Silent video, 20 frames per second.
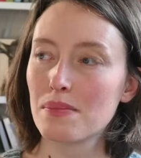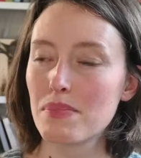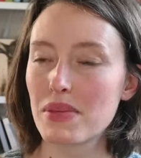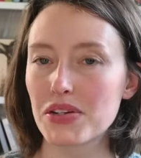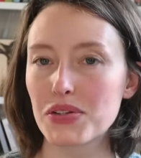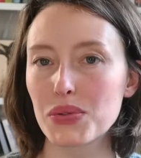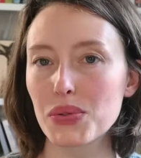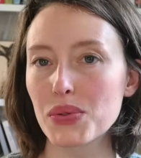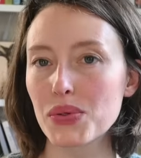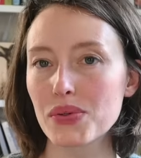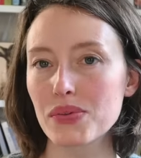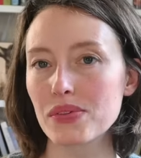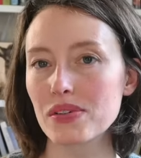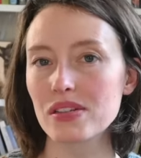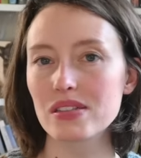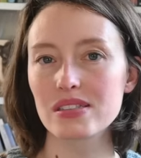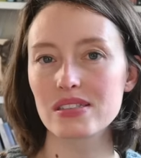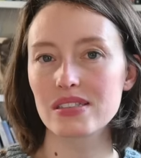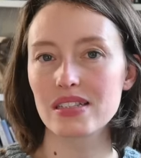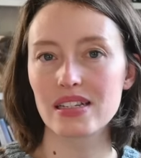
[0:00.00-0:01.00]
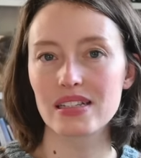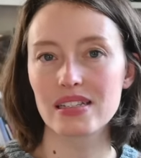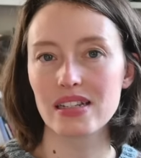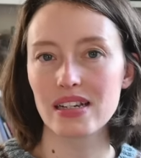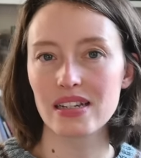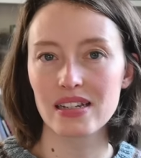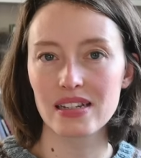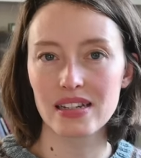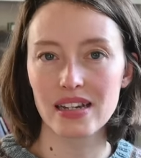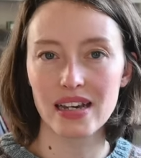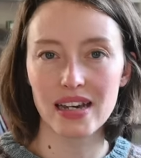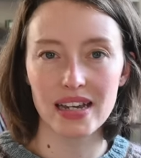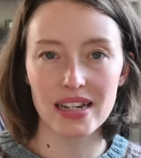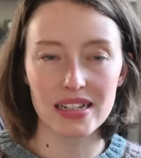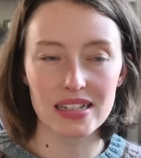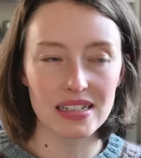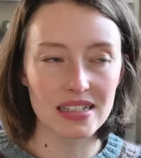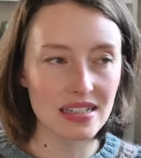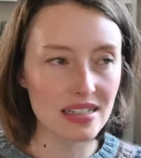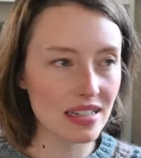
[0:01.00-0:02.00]
materials that I, I
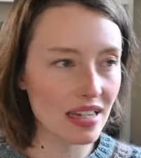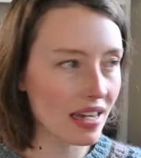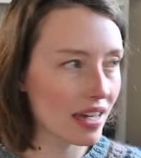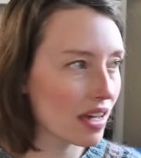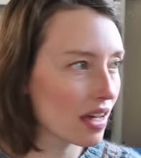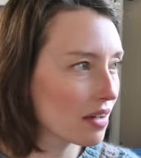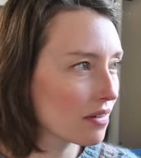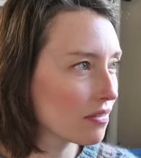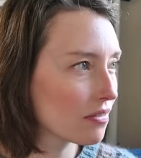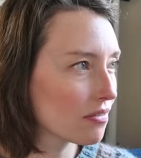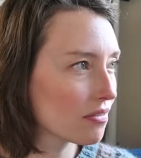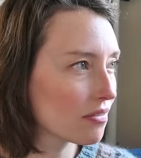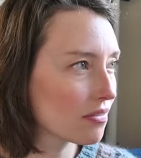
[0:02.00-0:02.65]
didn't have